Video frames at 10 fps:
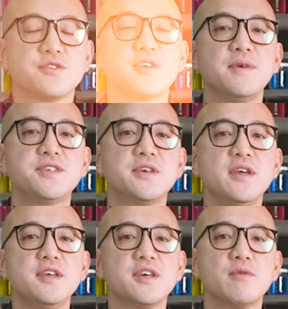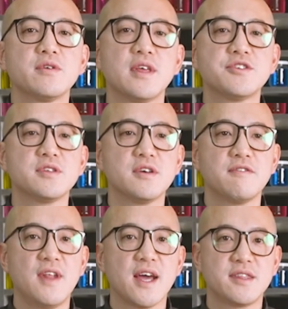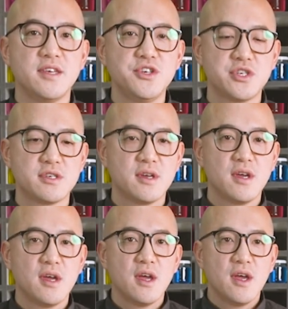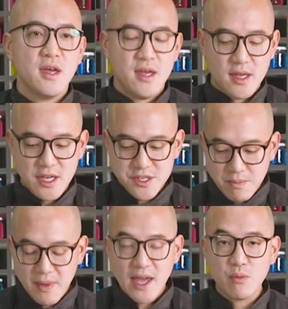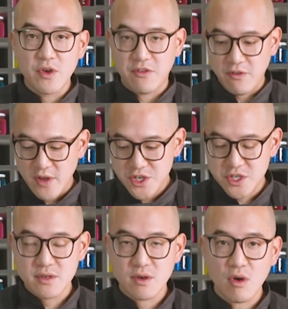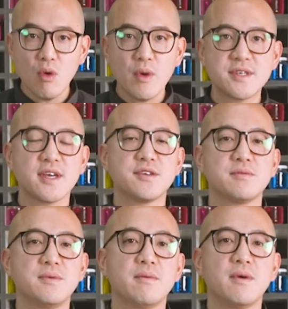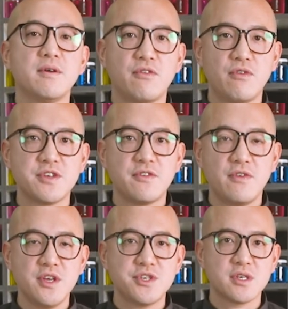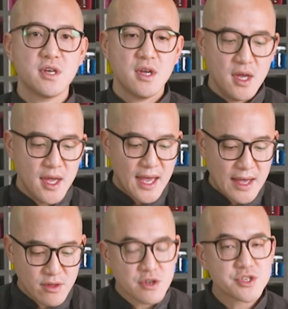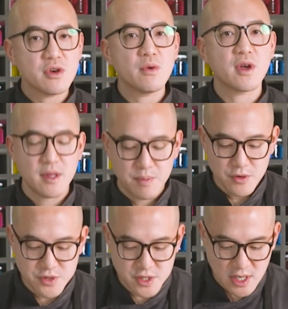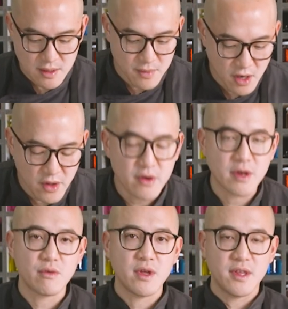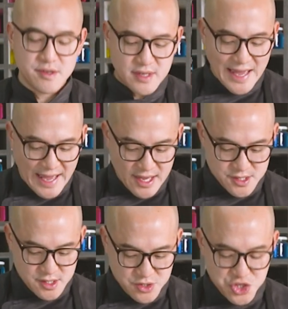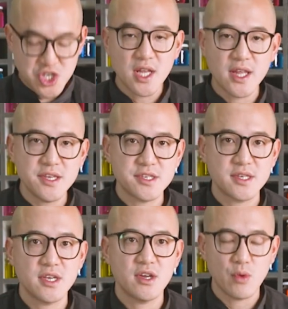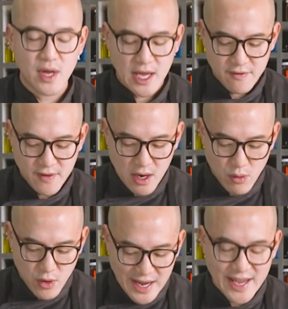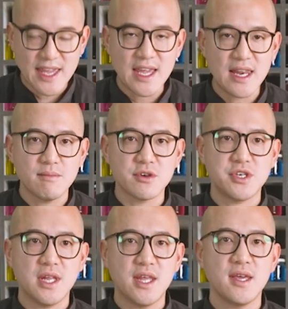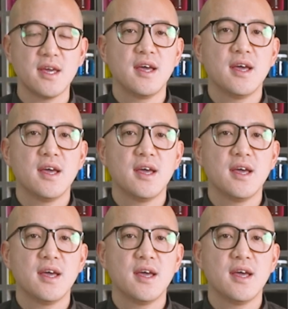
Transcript: ceviche is our national flag dish. It's made with fish, always has to be a very fresh fish, and also we're gonna put some other ingredients as chilies. Here we have our ají limo chili